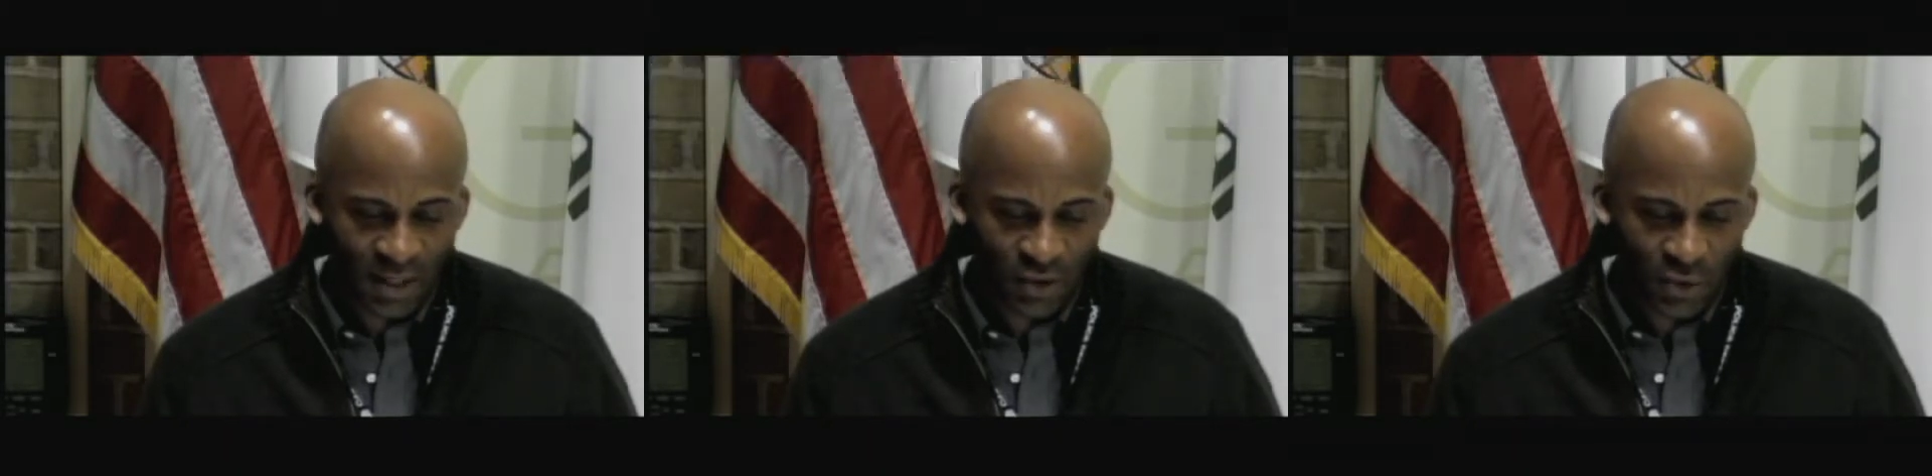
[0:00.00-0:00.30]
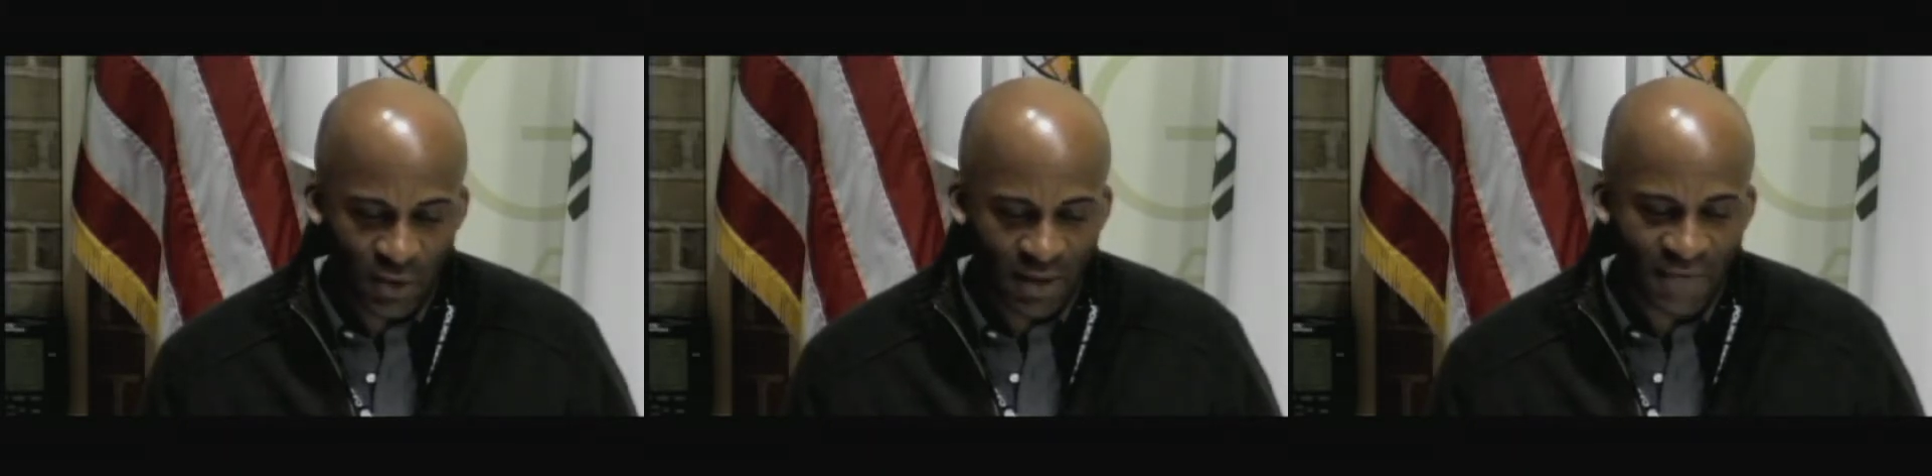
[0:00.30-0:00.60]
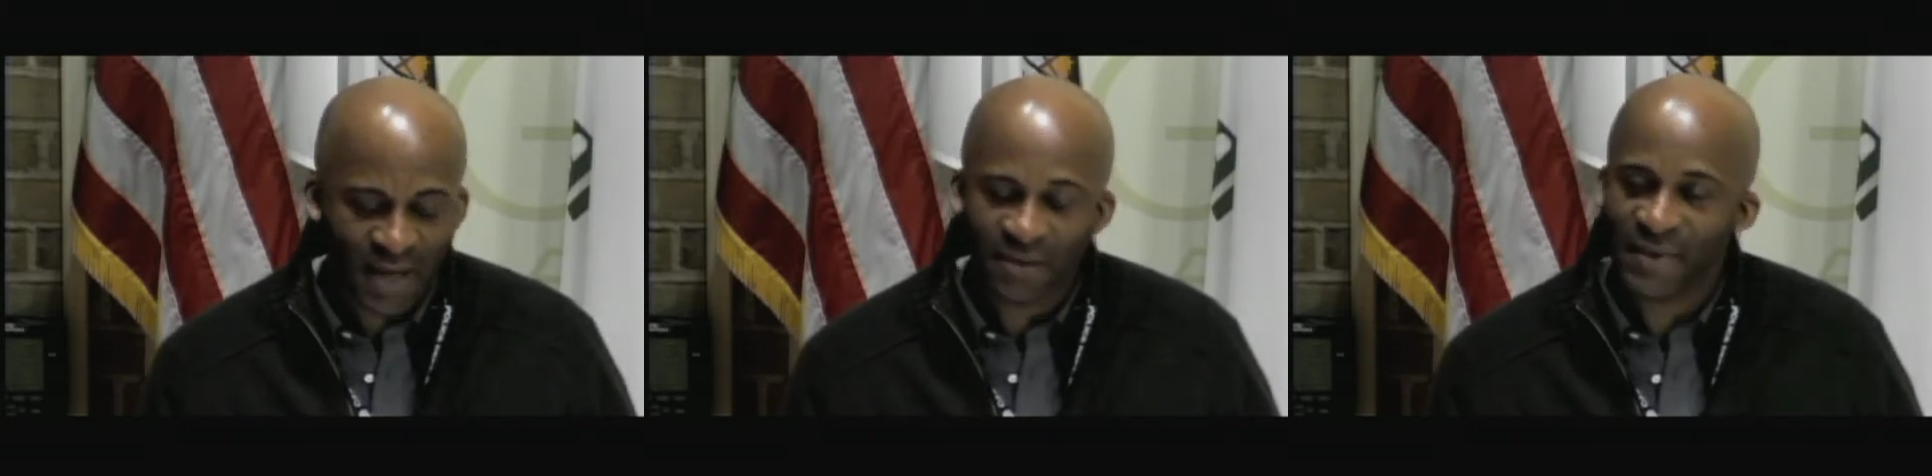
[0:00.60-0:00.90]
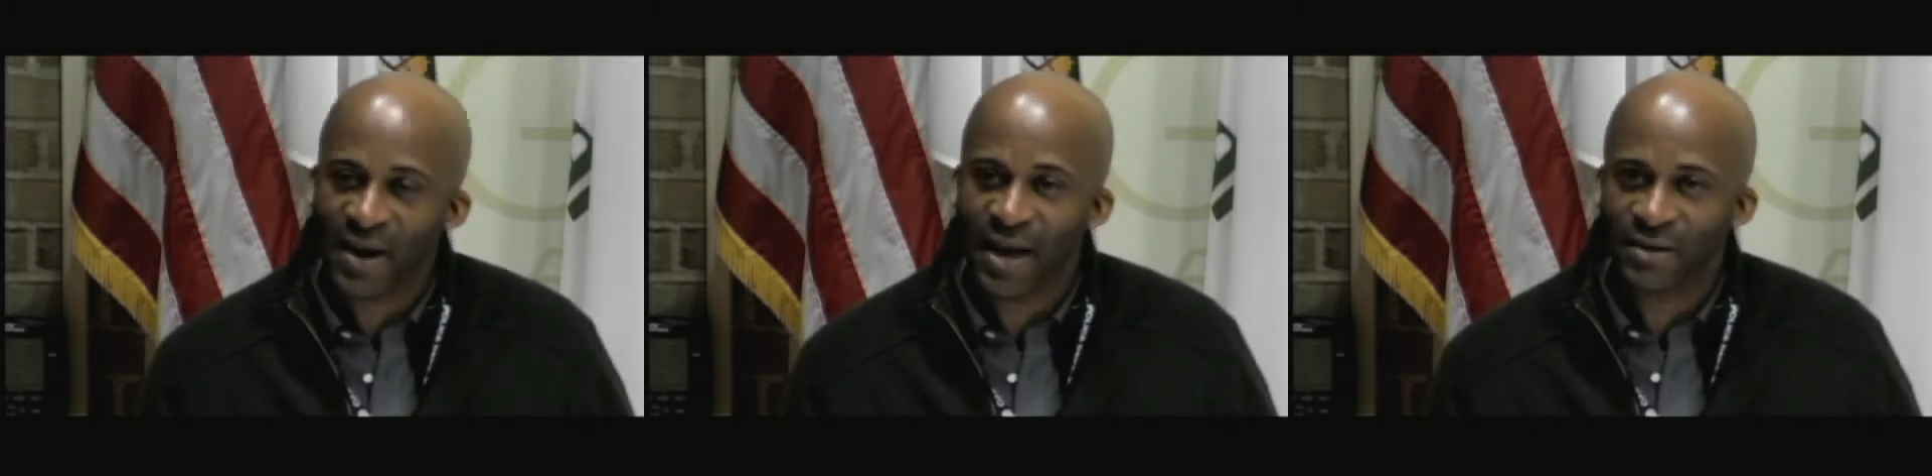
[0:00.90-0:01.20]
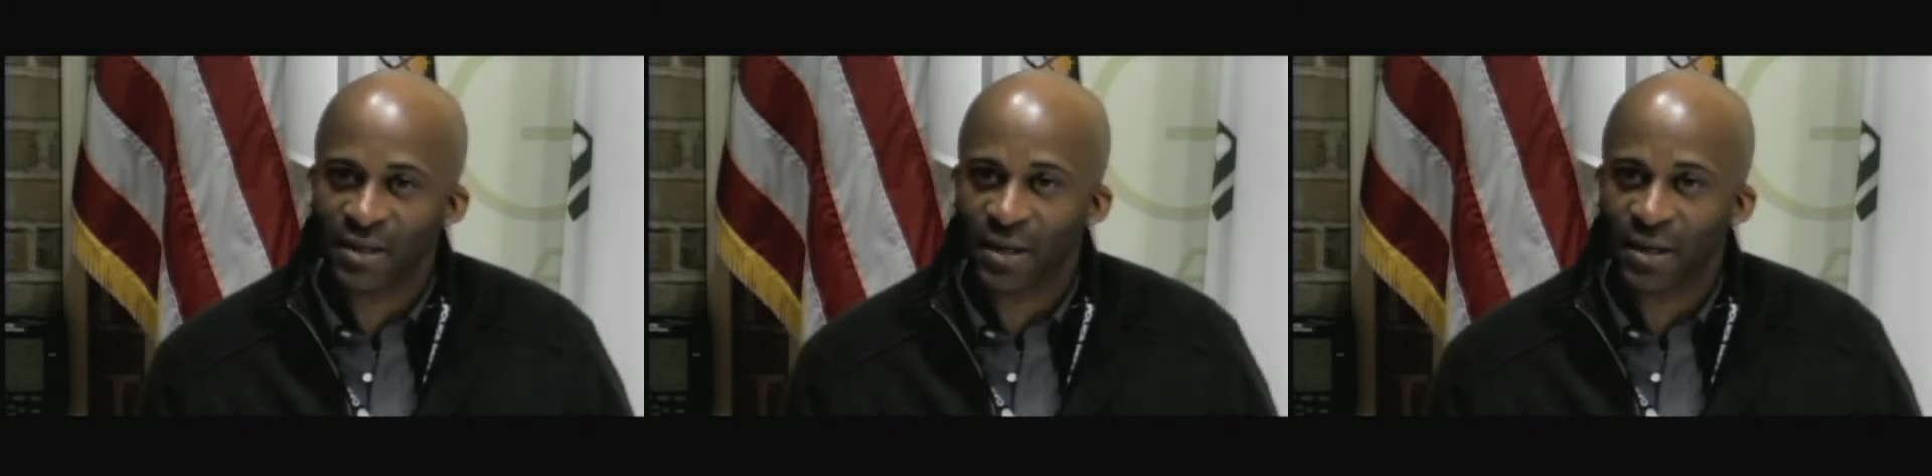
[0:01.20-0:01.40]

ensure they follow fair housing